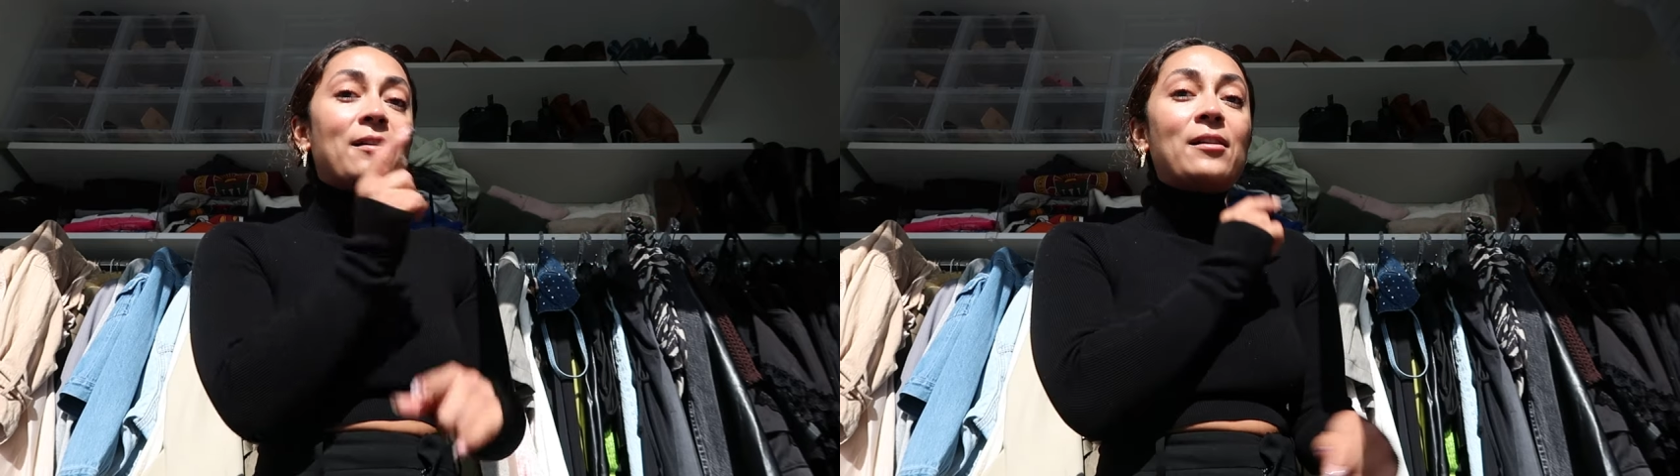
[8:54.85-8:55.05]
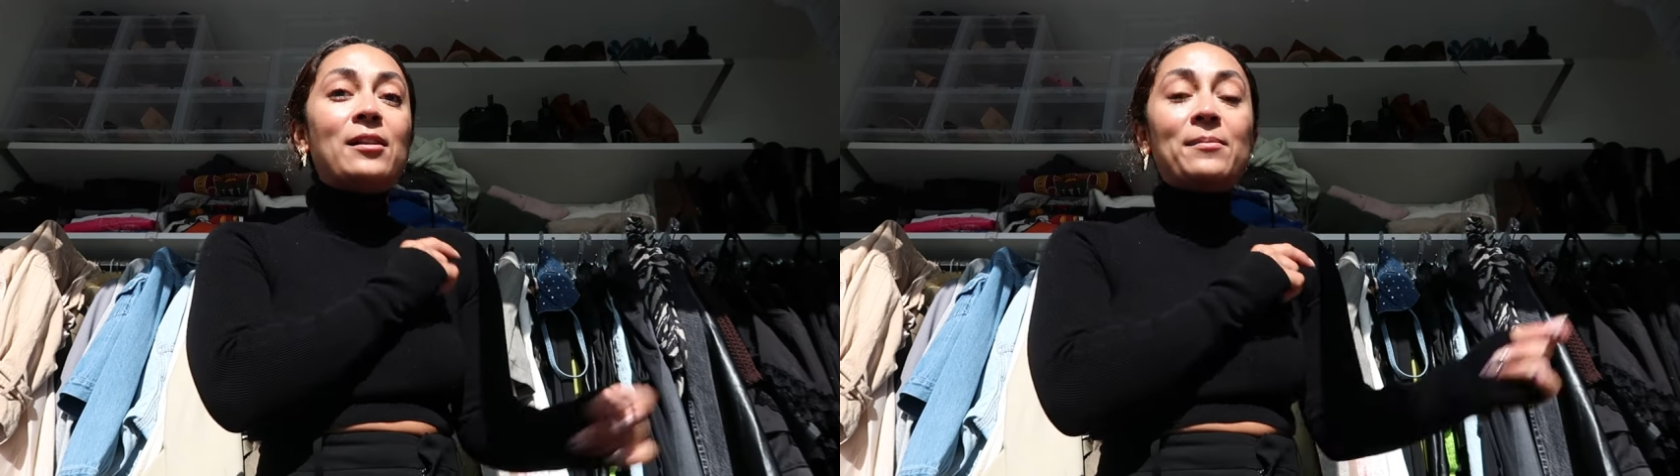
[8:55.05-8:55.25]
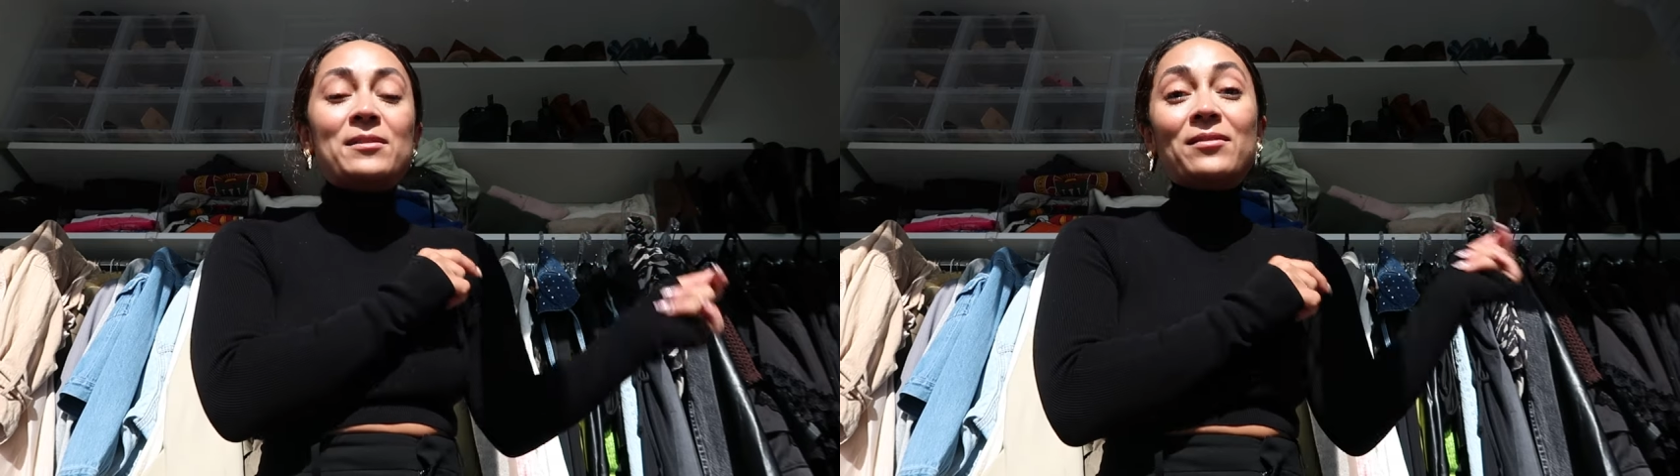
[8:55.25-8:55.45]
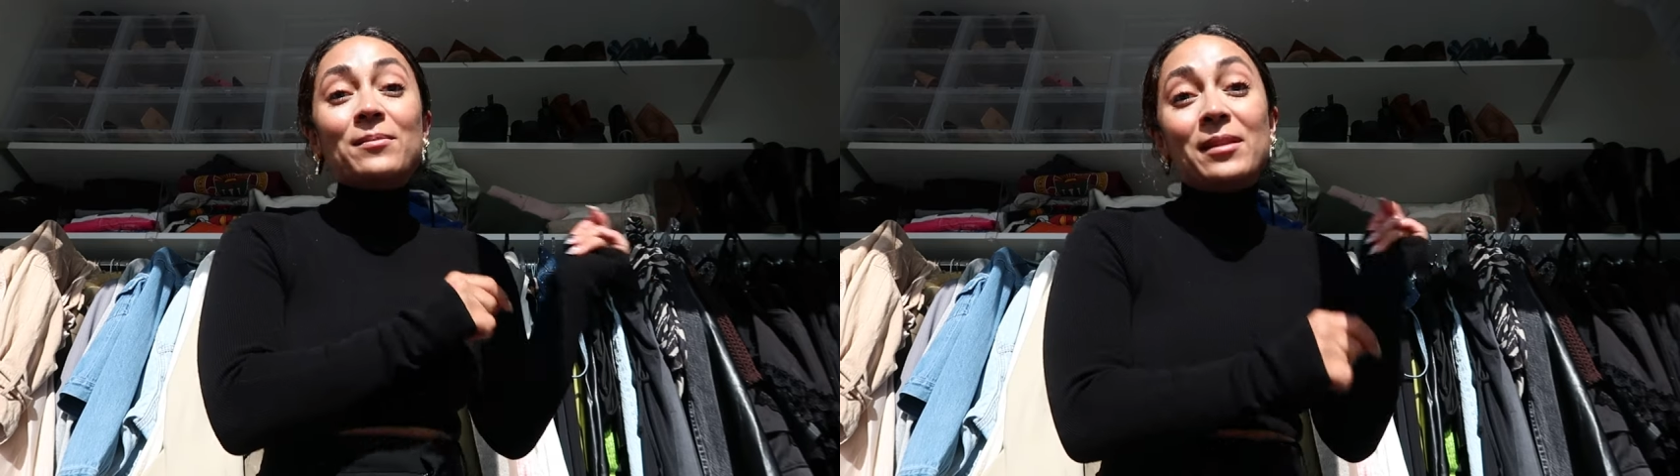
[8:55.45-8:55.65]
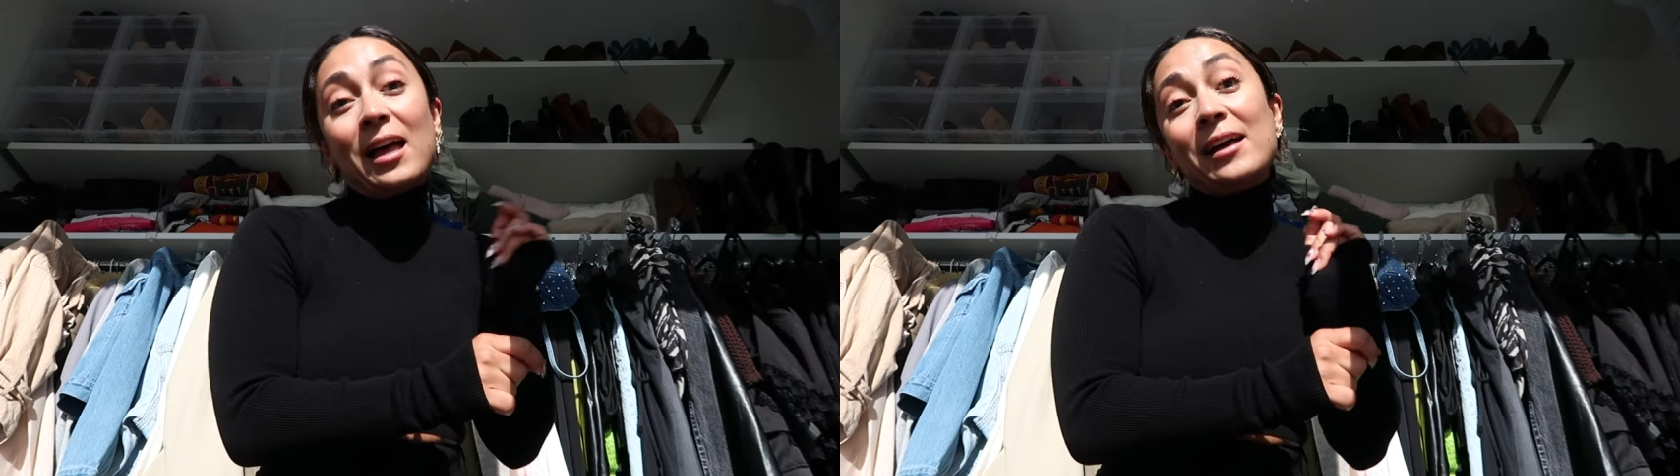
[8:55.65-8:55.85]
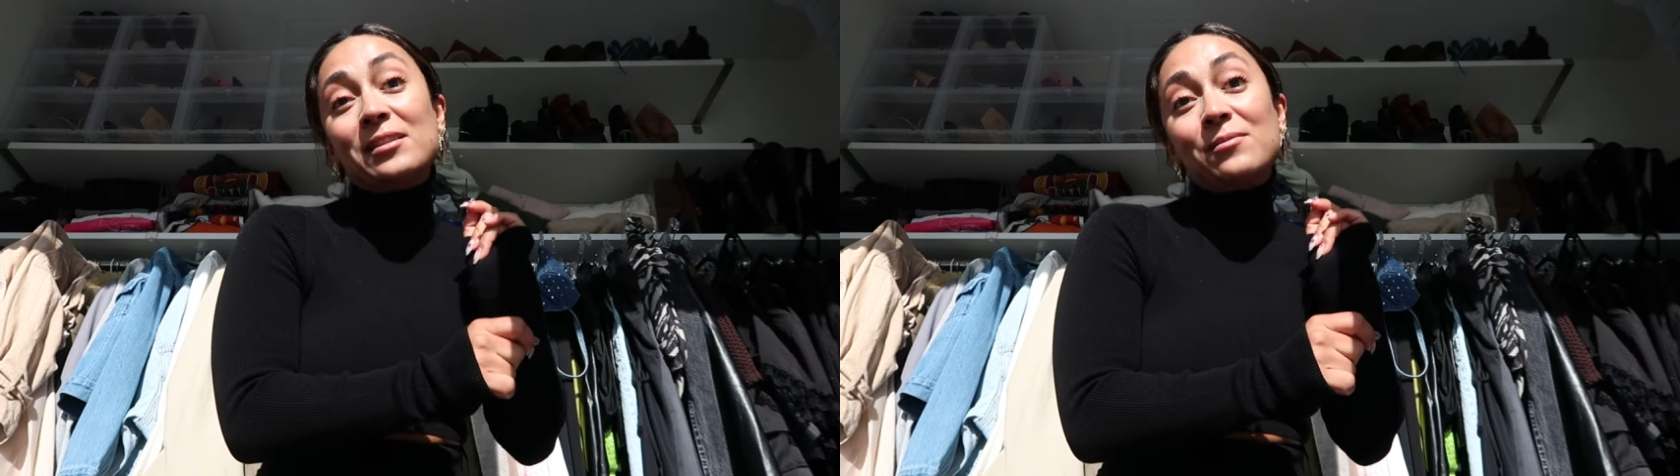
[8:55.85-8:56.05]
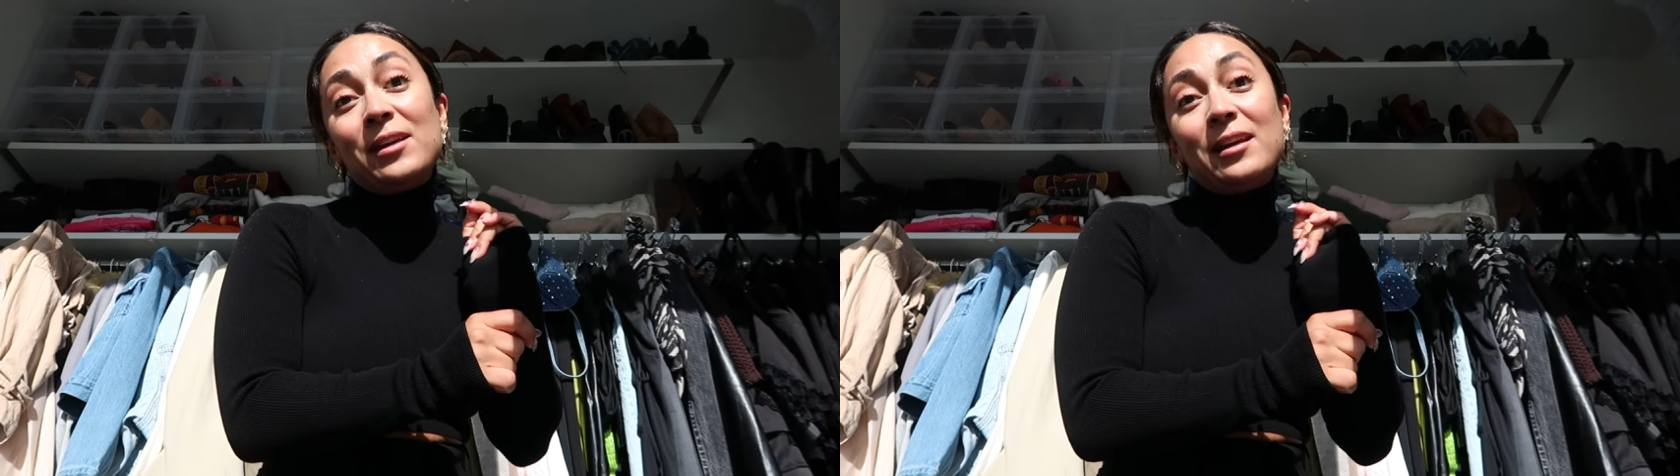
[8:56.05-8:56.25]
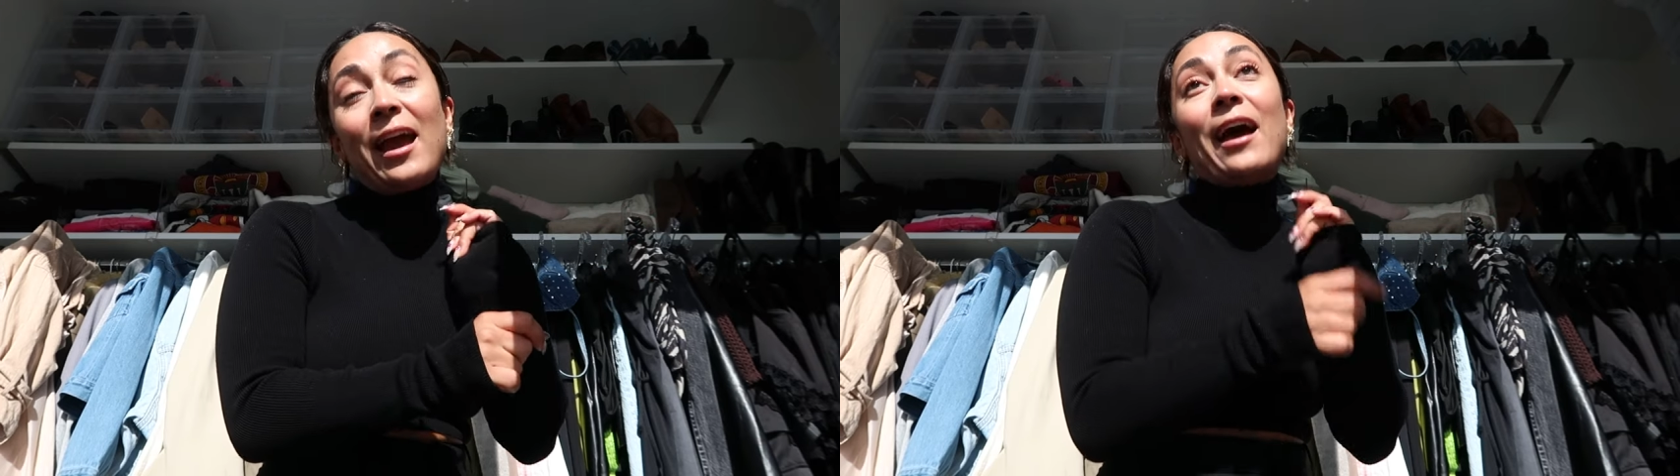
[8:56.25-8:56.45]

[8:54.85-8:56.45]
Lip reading: clips from last week